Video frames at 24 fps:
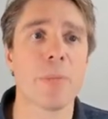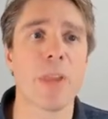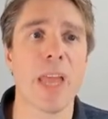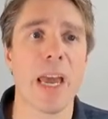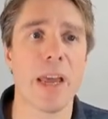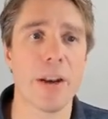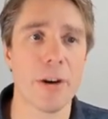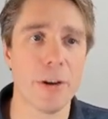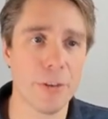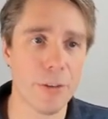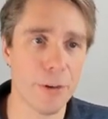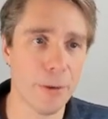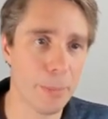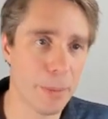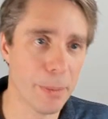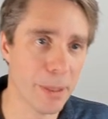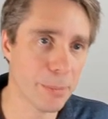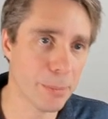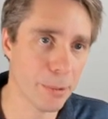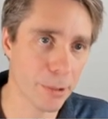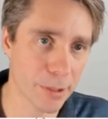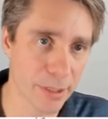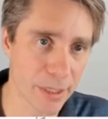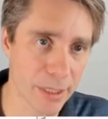and other
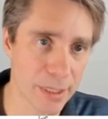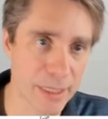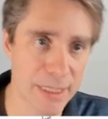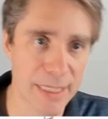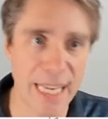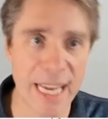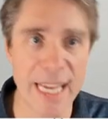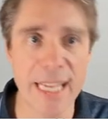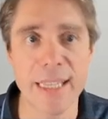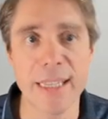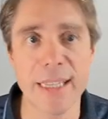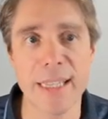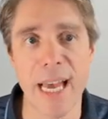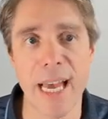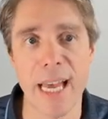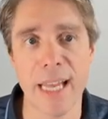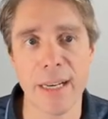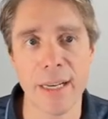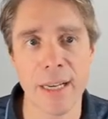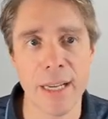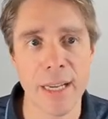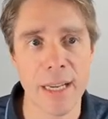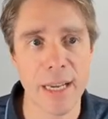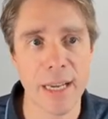people can take
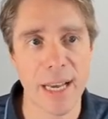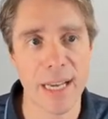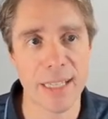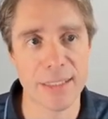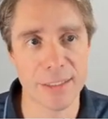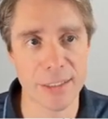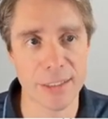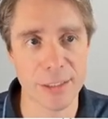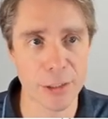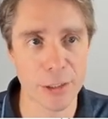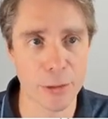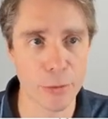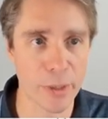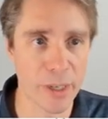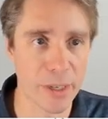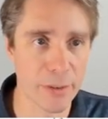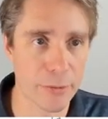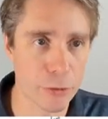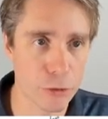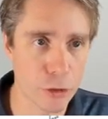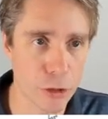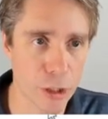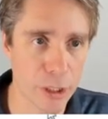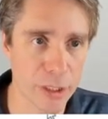that as a degree
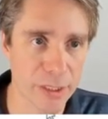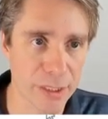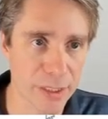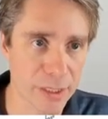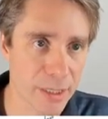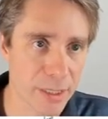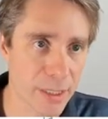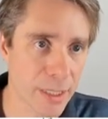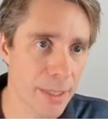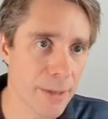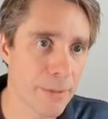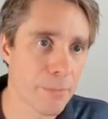of trust.